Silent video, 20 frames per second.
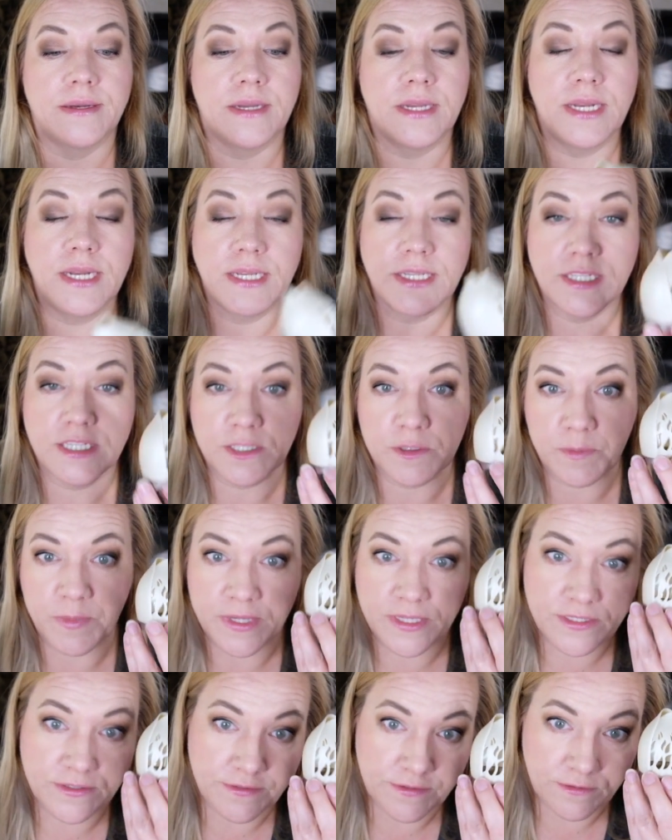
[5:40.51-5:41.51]
It is
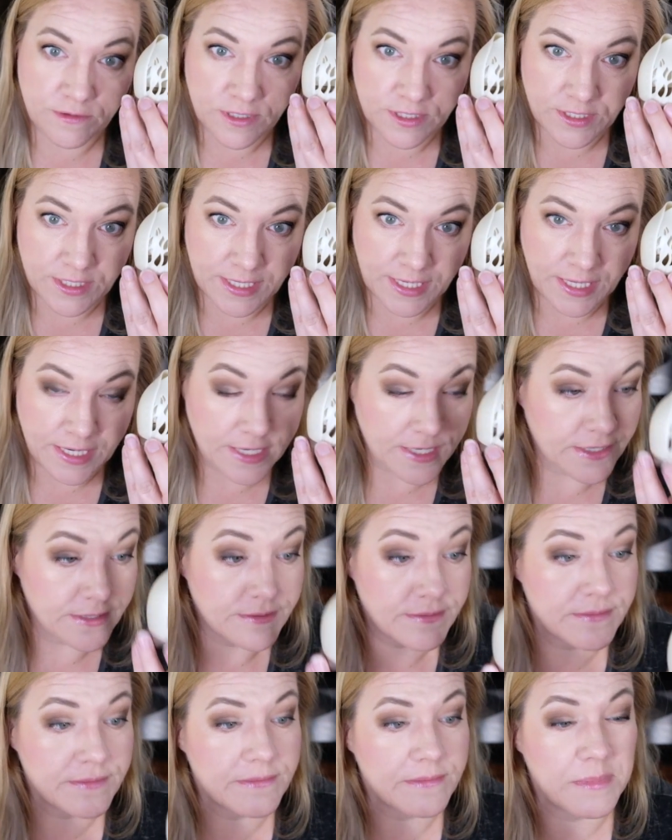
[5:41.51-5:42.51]
expensive at what you're getting,
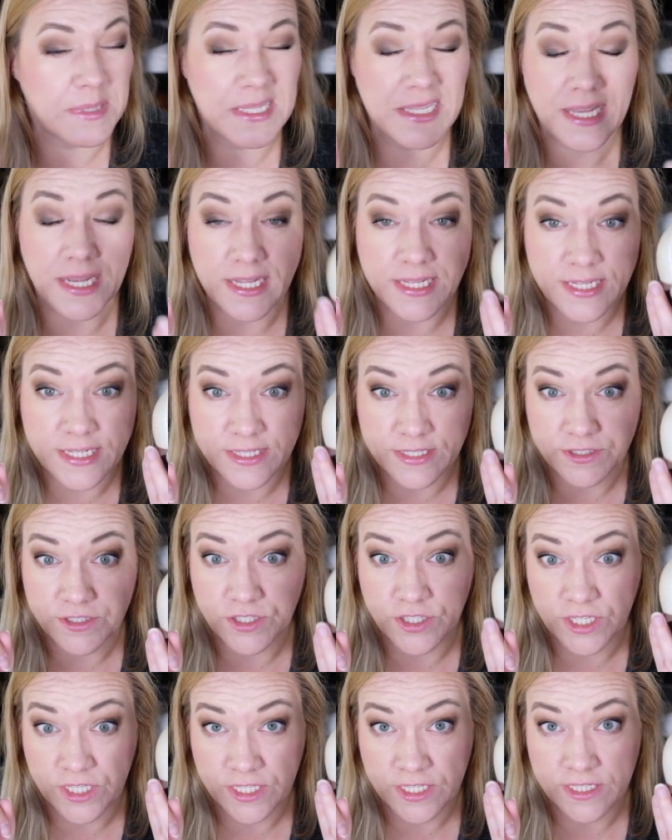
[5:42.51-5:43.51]
but the idea is
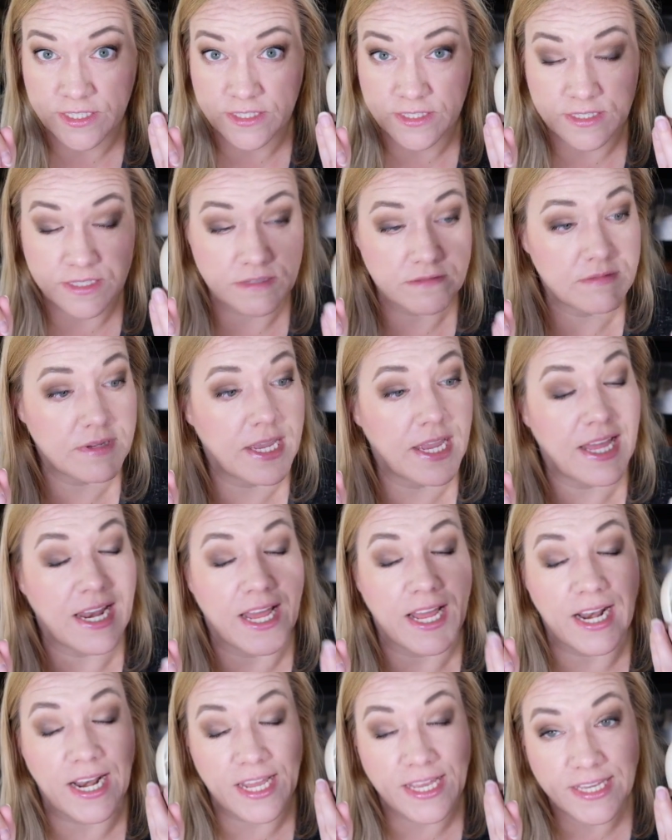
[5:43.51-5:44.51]
genius, and
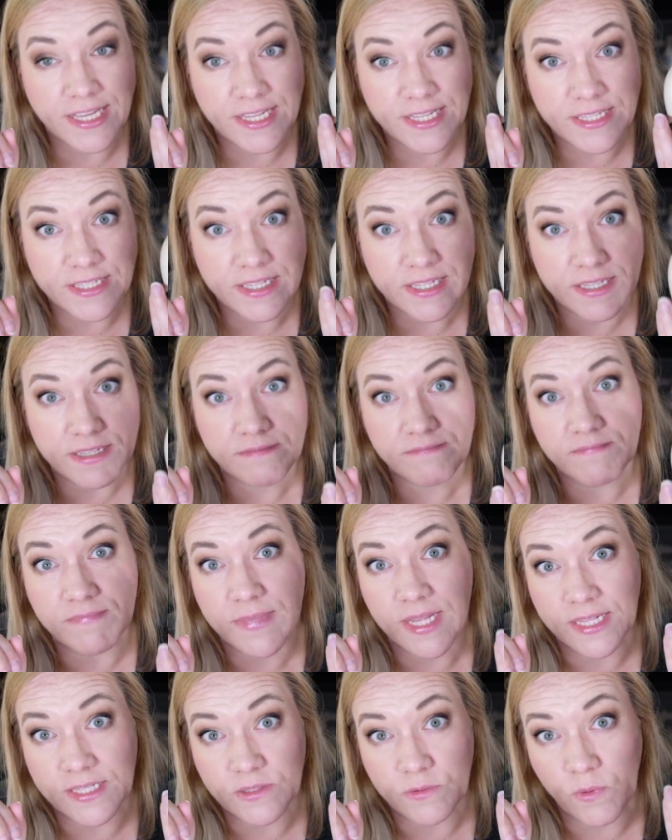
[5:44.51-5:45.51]
I like it,
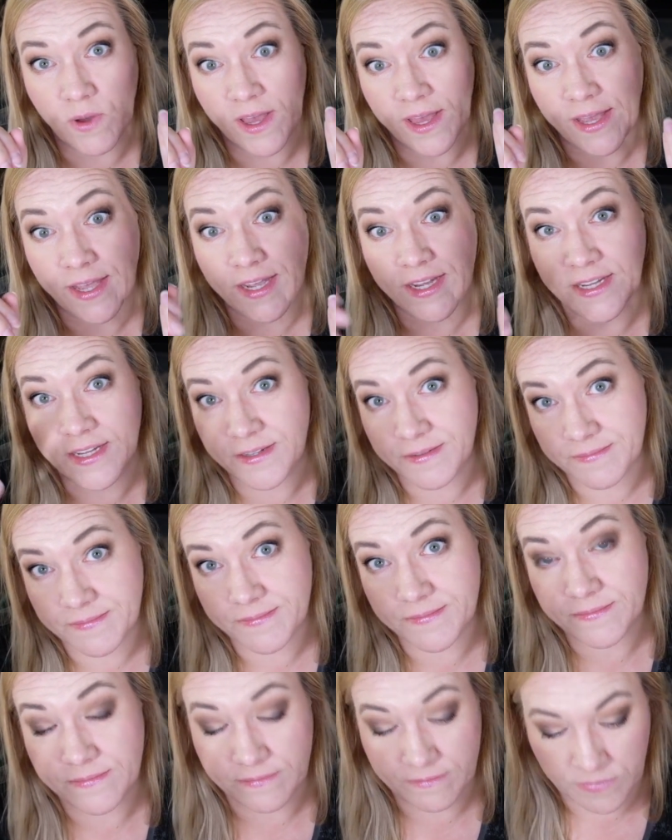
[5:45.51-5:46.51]
and that's why I
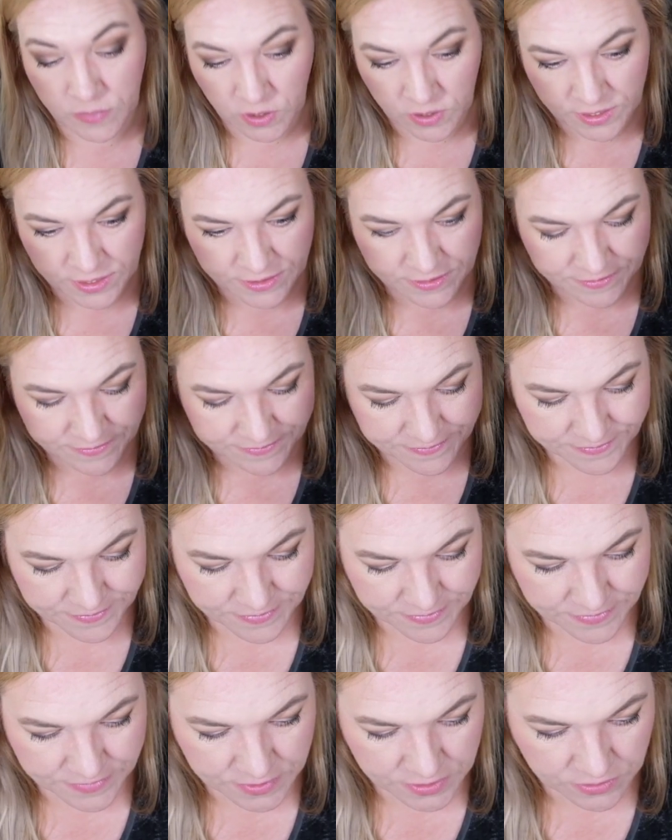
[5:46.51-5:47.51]
bought it.
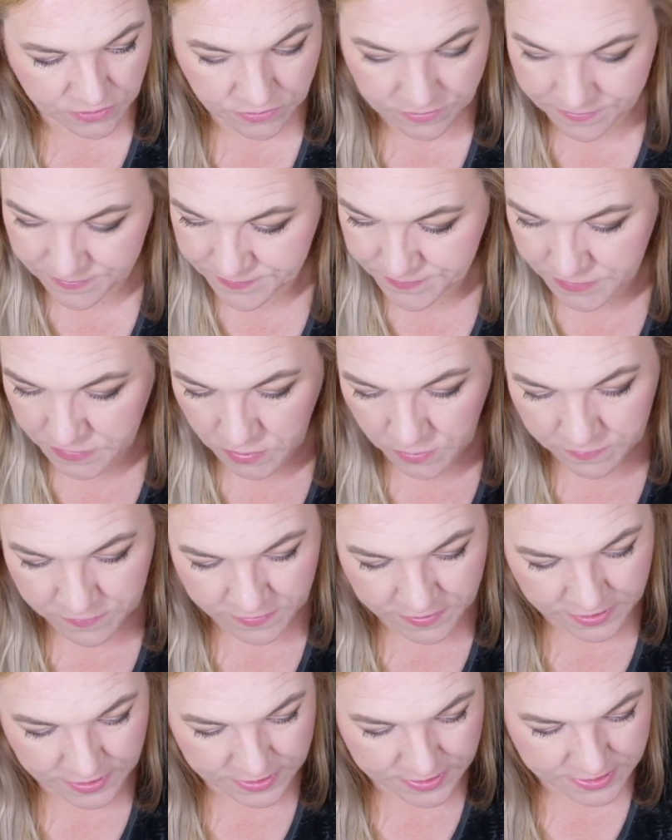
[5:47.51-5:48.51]
So
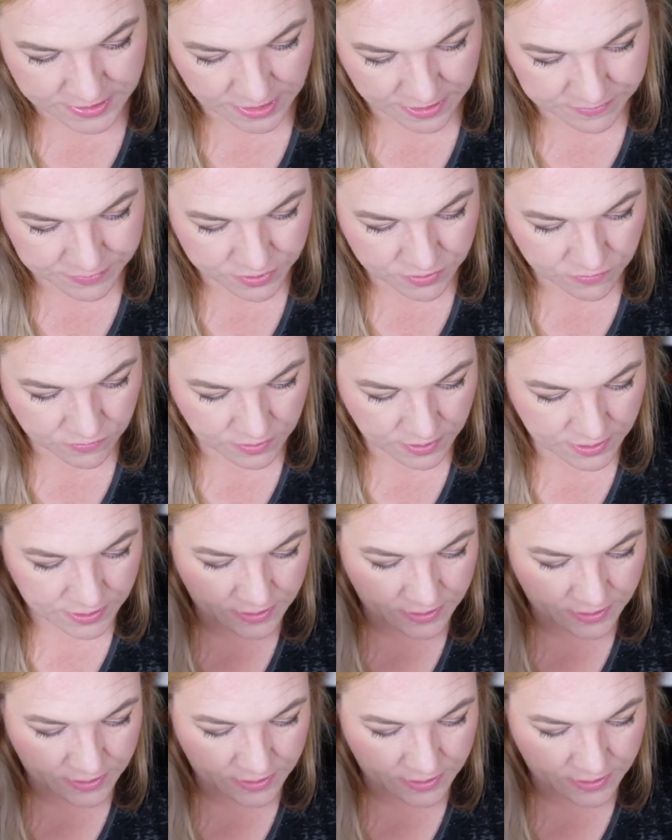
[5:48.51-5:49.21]
hopefully this helps you.